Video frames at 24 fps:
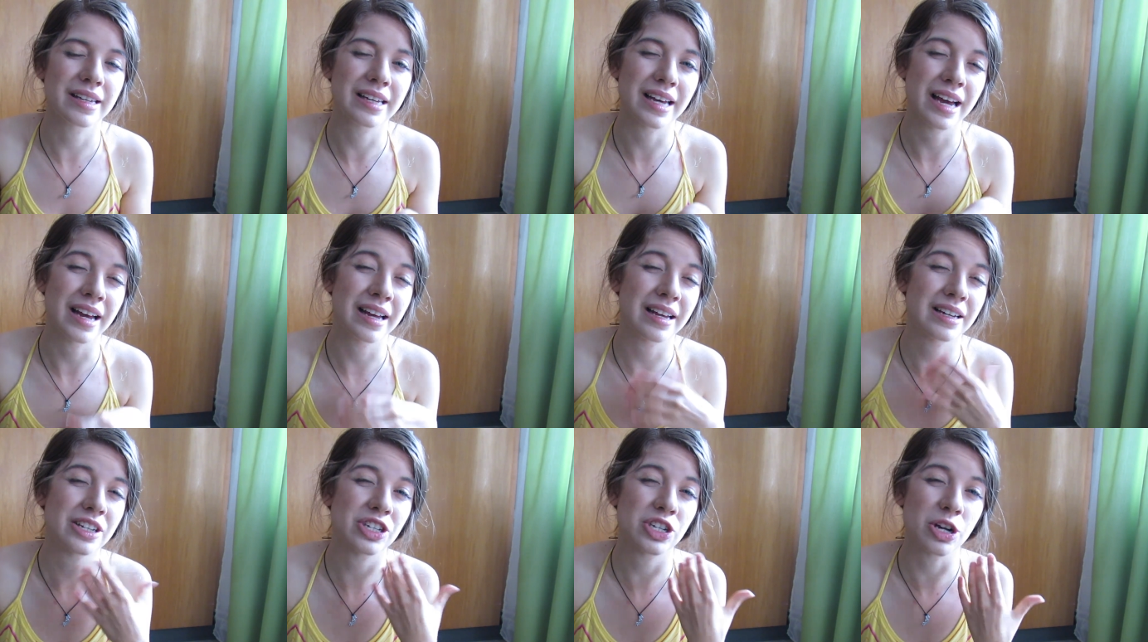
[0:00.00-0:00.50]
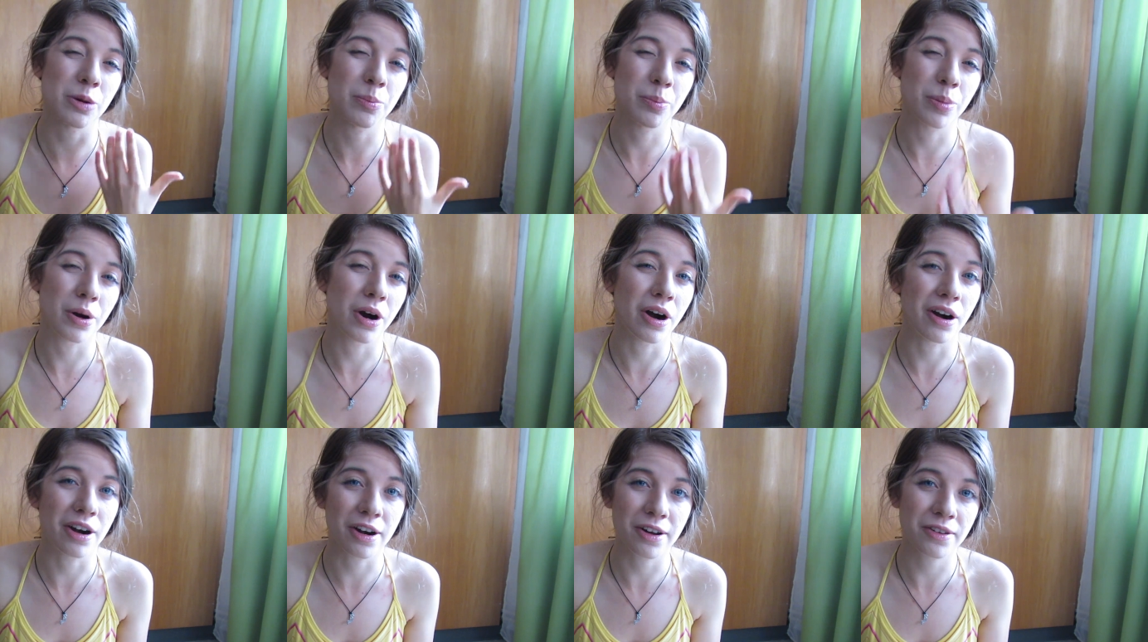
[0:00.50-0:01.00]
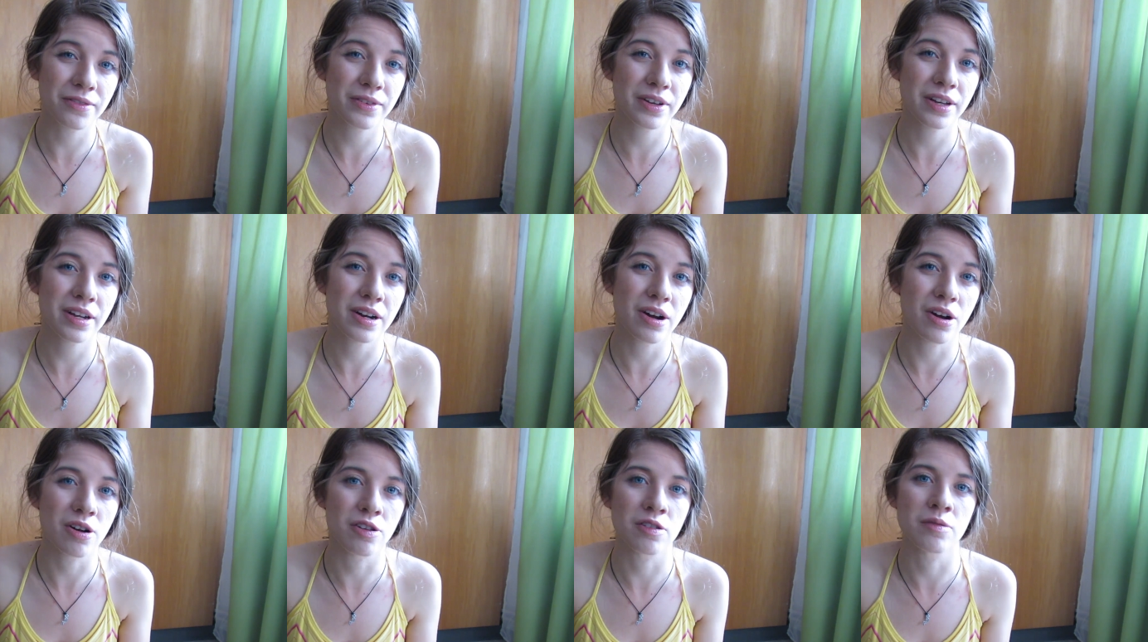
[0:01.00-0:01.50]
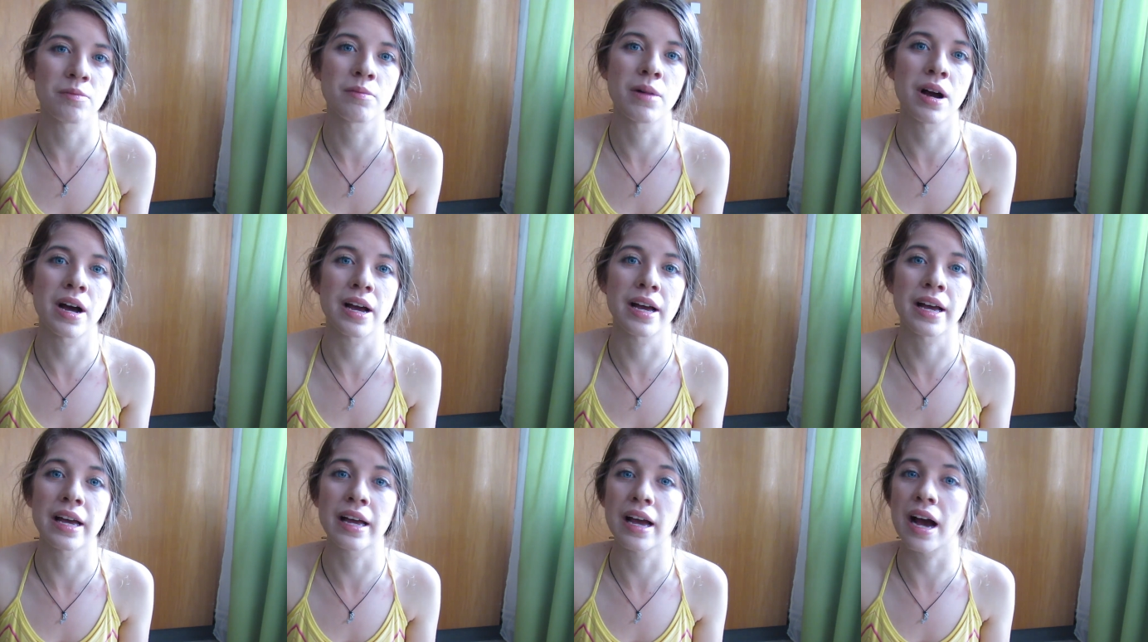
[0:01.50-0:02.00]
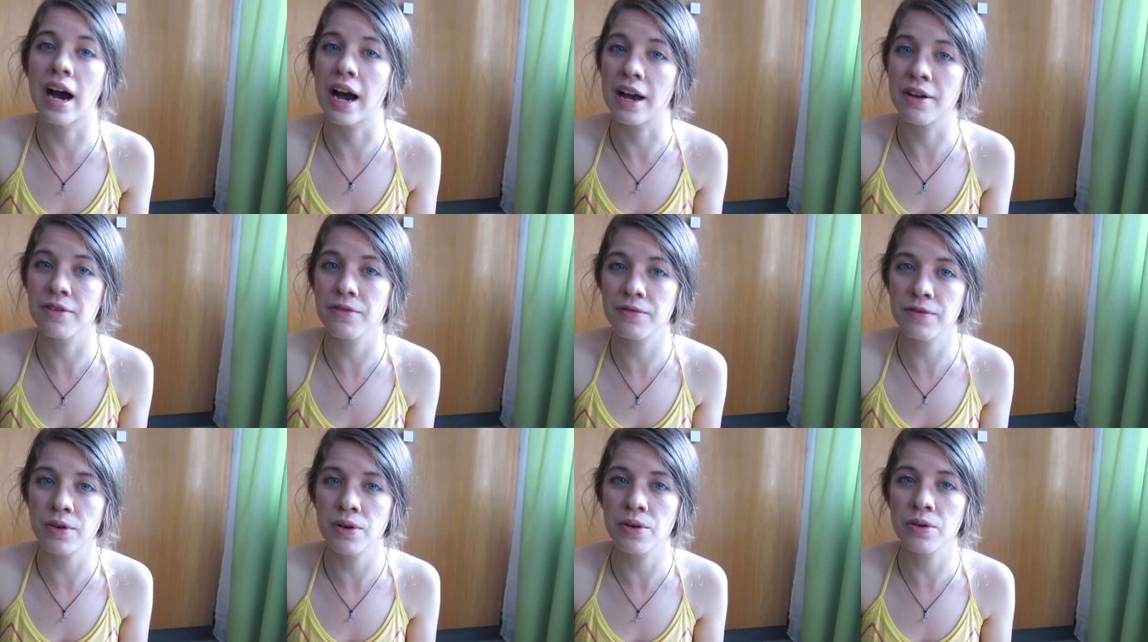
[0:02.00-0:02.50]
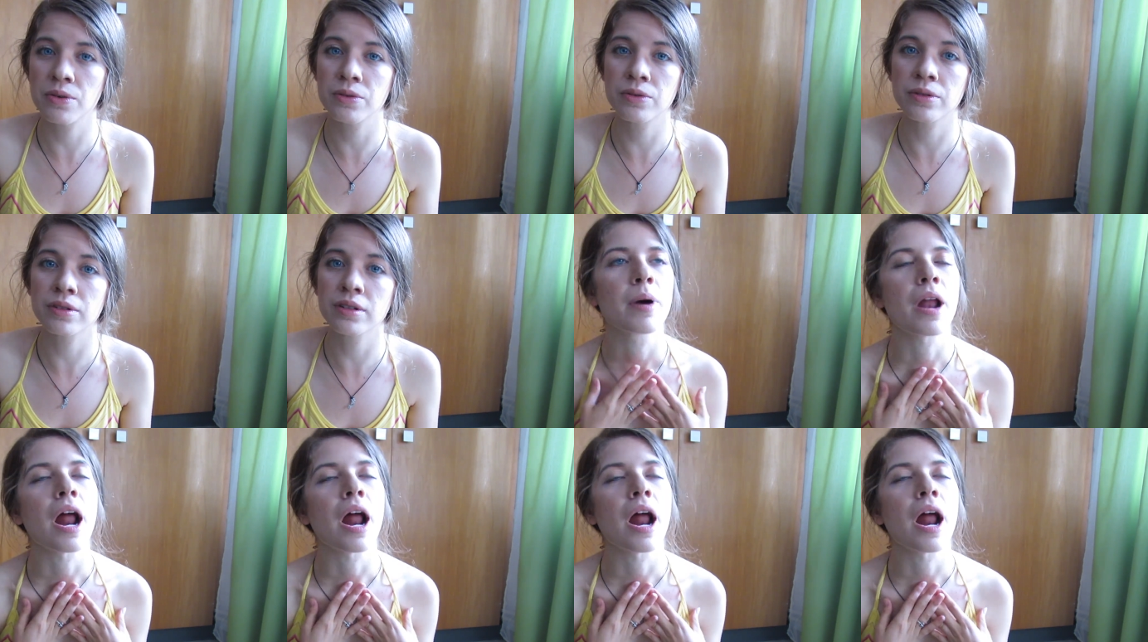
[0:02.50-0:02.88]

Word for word: catch a part of it on my iPhone,